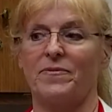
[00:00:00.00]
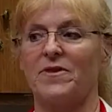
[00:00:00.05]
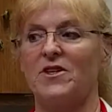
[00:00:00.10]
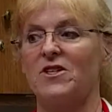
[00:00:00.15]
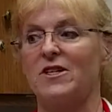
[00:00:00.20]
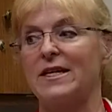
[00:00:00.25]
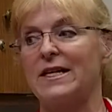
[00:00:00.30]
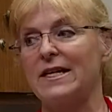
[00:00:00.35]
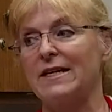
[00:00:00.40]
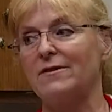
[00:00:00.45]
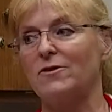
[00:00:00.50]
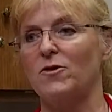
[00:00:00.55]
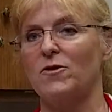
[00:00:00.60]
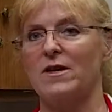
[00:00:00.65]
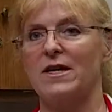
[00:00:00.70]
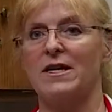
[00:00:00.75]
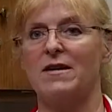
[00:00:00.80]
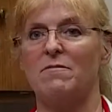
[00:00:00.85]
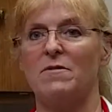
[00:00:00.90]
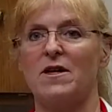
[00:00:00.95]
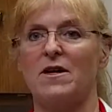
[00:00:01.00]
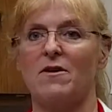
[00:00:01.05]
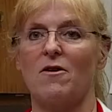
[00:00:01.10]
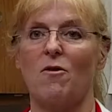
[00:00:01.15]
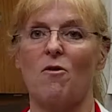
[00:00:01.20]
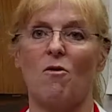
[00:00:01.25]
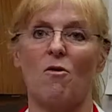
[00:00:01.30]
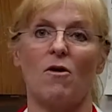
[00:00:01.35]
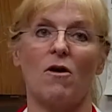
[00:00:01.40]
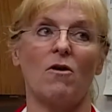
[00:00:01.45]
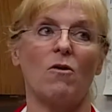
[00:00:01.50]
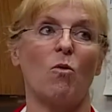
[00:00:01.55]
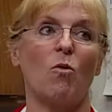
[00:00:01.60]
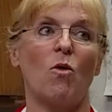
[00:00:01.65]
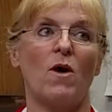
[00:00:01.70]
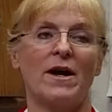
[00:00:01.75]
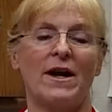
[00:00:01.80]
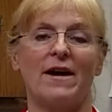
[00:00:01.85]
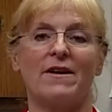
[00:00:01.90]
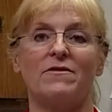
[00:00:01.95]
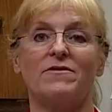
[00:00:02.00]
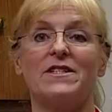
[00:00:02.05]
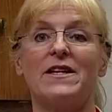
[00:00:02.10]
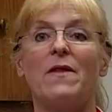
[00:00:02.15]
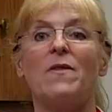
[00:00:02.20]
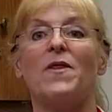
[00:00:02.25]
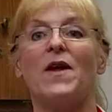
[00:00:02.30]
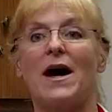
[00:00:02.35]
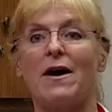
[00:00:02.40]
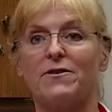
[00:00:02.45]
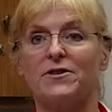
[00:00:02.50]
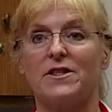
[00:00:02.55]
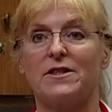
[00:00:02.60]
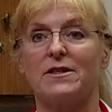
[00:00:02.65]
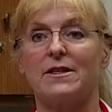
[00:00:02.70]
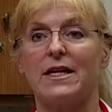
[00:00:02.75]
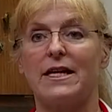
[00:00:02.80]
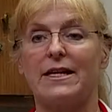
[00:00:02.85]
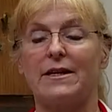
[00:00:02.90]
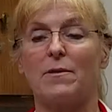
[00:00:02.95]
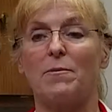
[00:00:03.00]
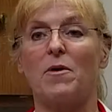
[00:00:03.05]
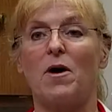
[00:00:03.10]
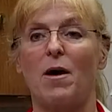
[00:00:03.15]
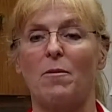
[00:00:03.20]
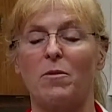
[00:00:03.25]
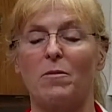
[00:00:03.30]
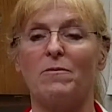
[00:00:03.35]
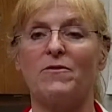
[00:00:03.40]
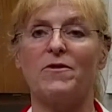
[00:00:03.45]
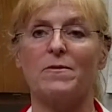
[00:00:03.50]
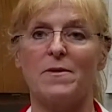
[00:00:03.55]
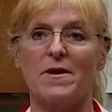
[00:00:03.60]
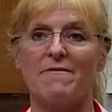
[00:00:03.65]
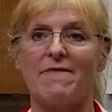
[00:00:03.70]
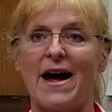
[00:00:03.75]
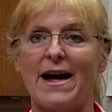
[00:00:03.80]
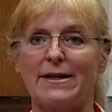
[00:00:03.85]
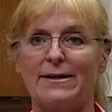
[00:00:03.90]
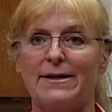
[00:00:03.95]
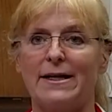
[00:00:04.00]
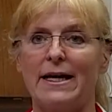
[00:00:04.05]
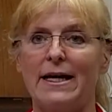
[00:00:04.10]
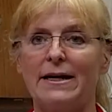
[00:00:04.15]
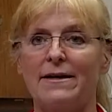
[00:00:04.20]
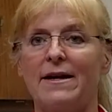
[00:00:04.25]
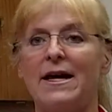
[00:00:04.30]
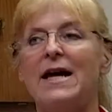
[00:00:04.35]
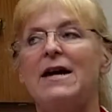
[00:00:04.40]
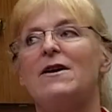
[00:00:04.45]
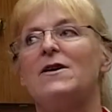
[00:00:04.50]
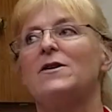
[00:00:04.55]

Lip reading: to get leukemia or 1 out of 10,000 to get a problem from the vaccine.